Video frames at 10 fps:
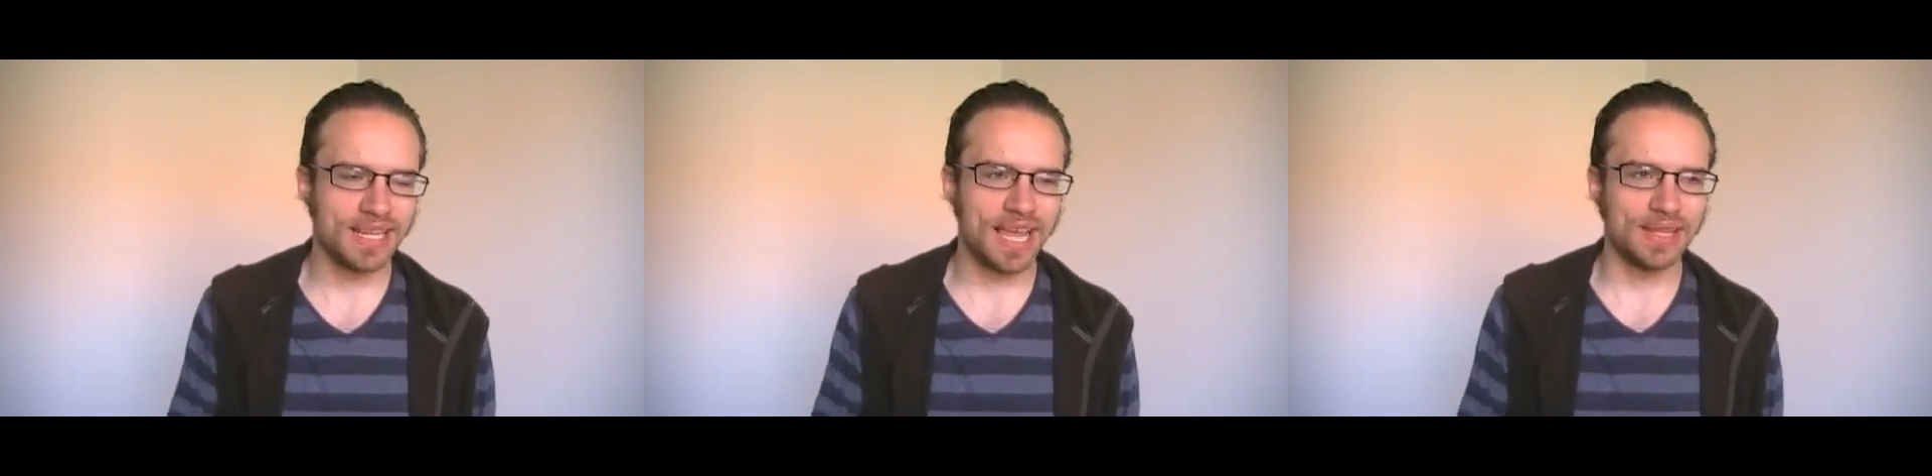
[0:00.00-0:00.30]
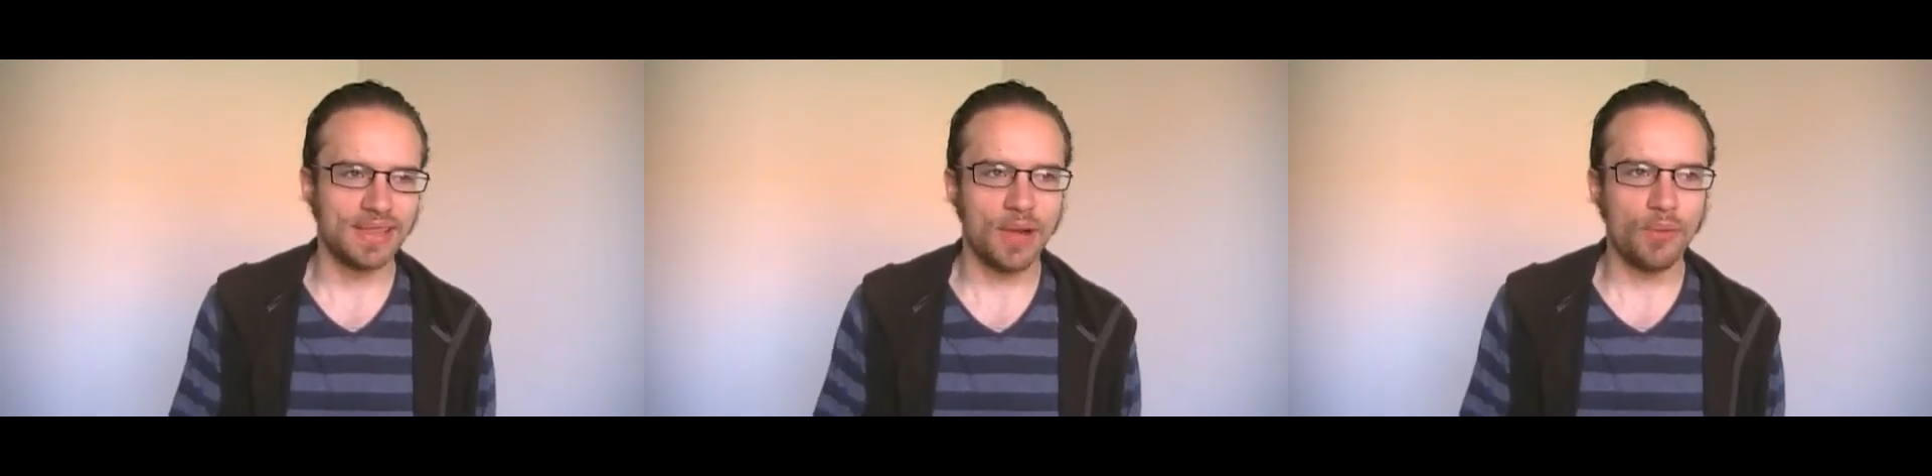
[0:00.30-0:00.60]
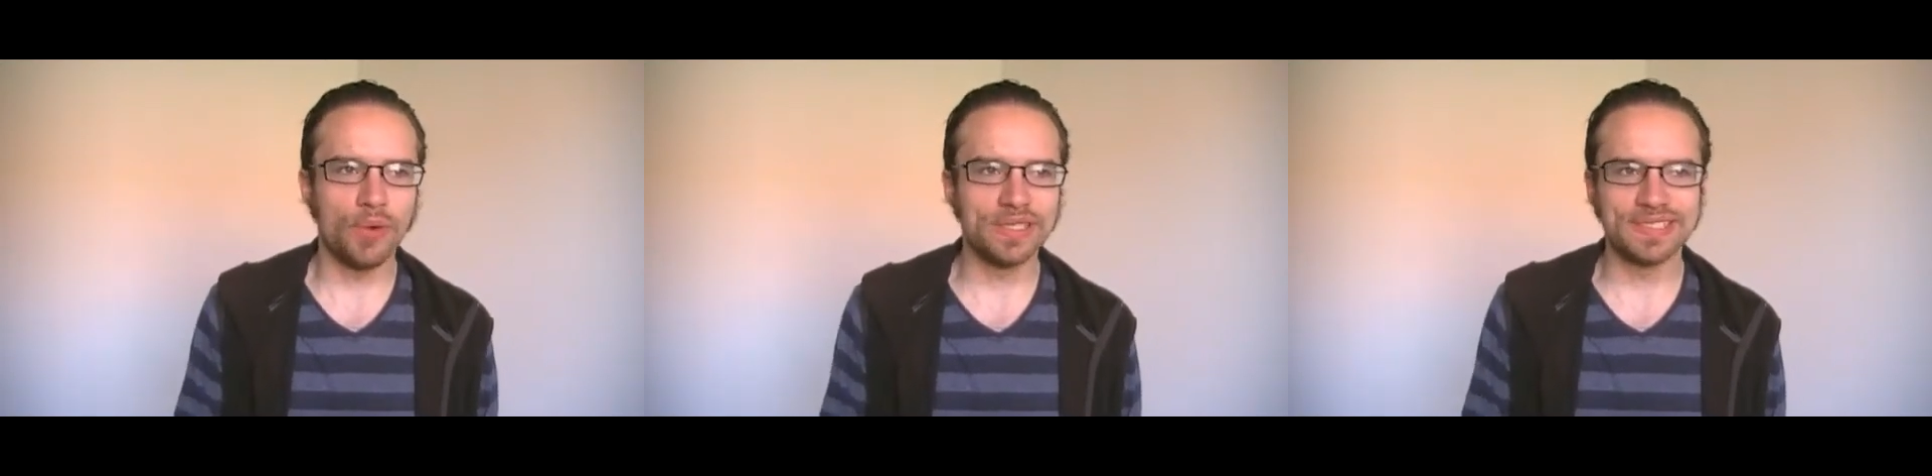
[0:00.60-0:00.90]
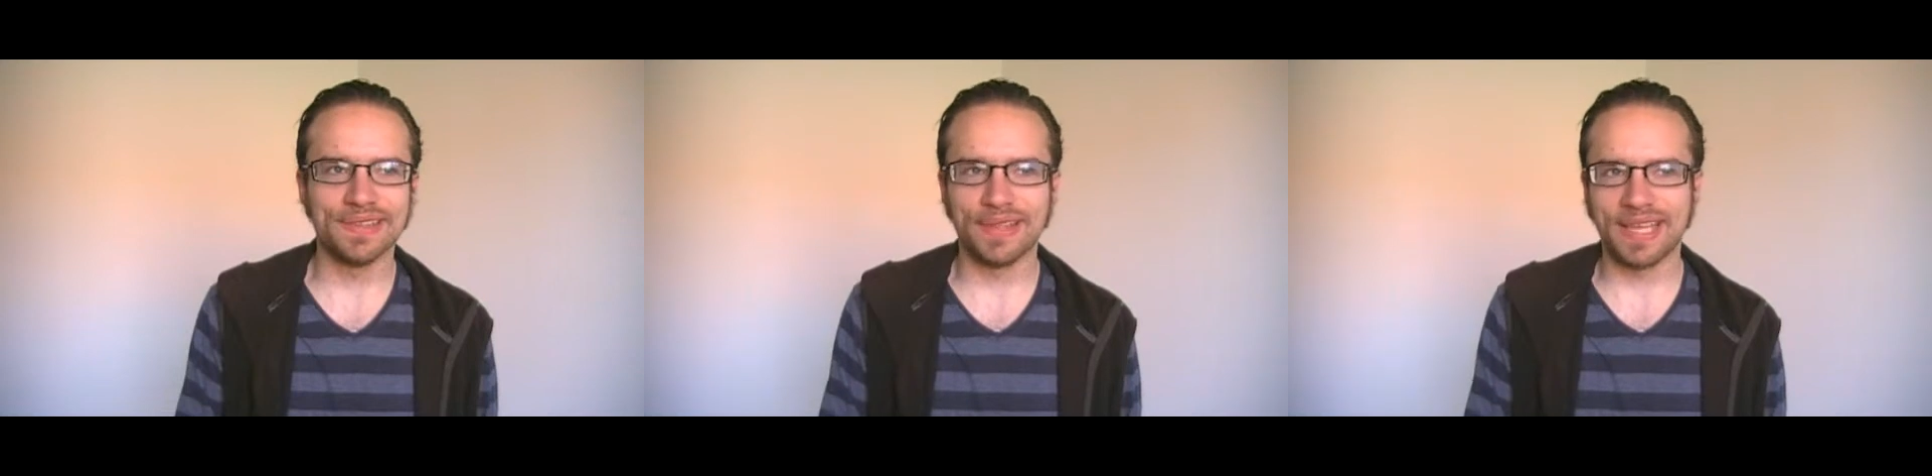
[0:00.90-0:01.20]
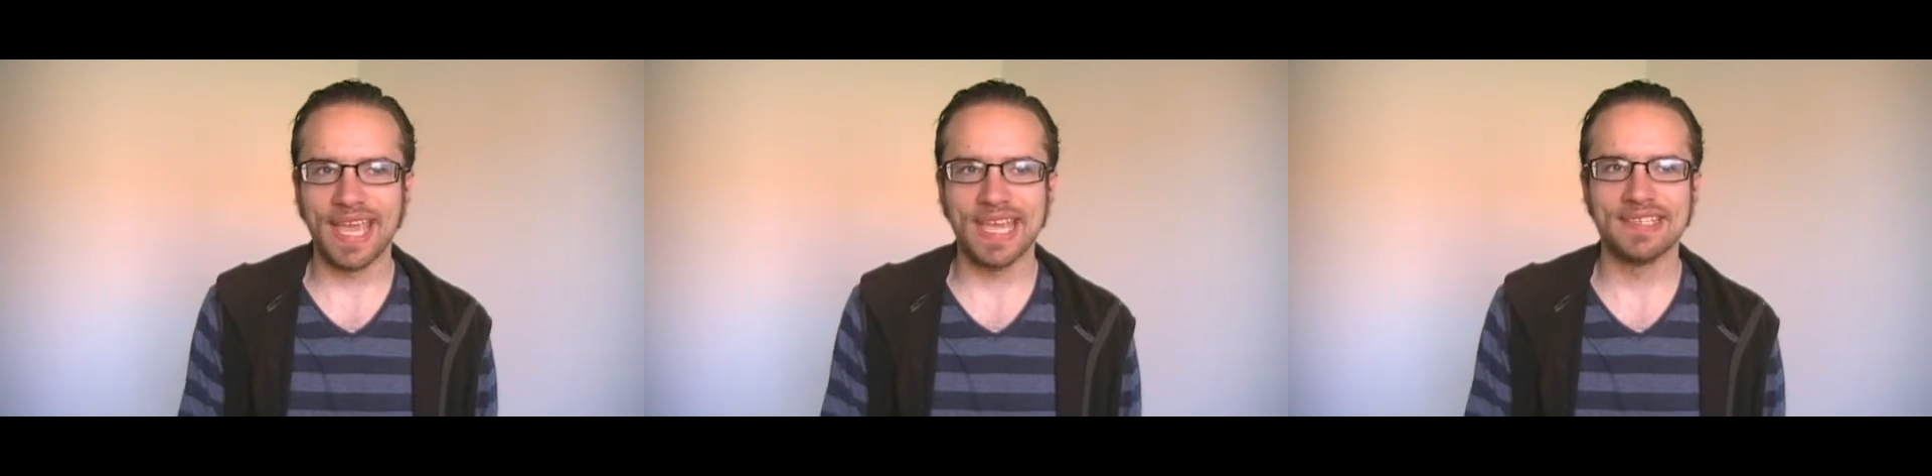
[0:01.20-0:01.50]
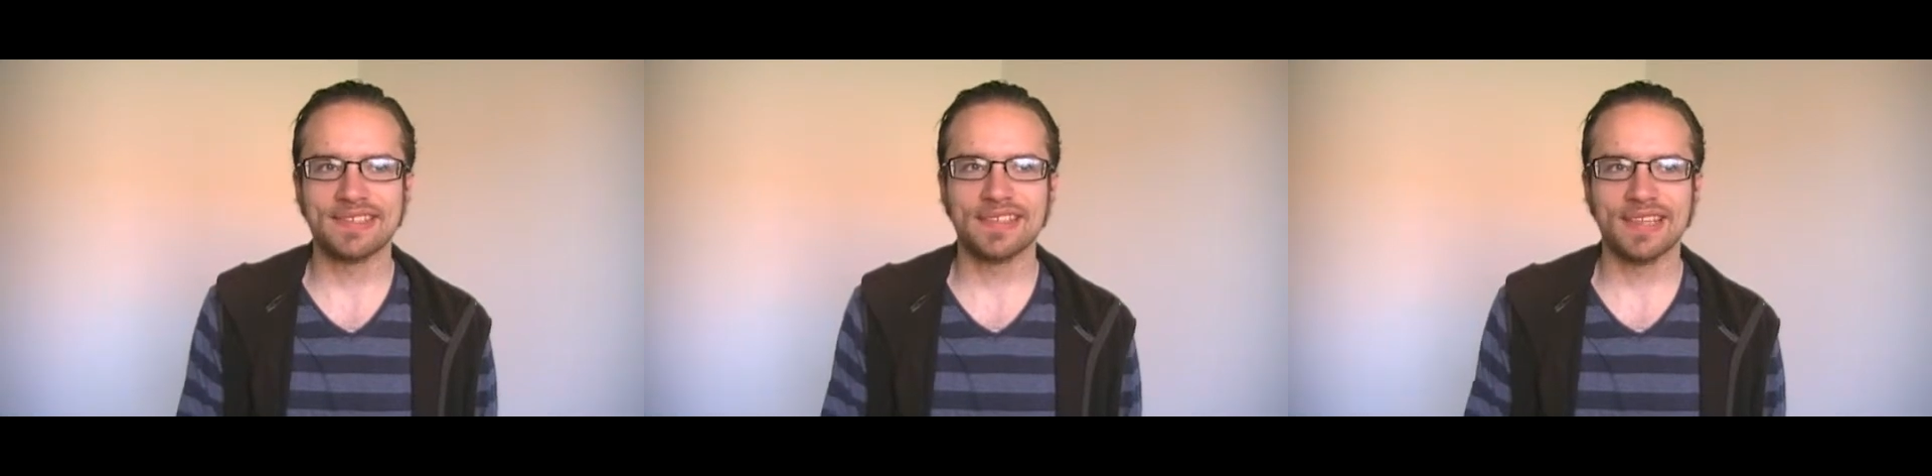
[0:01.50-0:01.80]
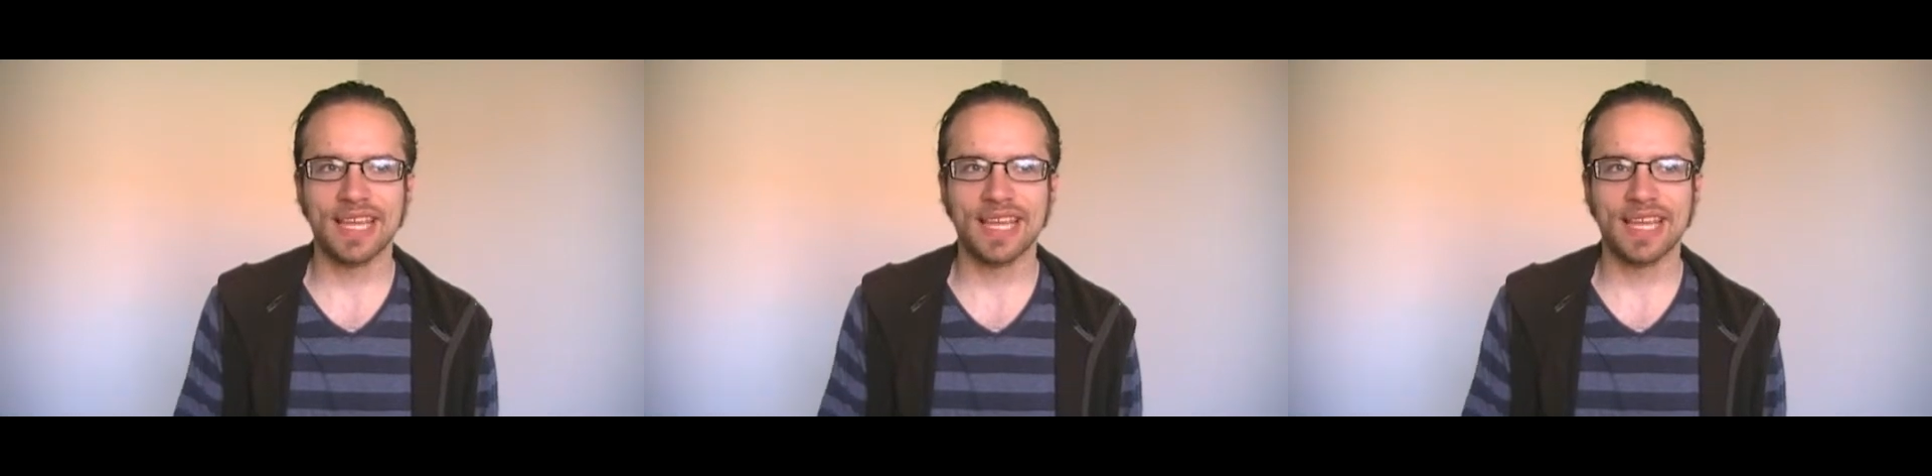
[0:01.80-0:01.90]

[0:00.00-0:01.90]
like that wasn't the case.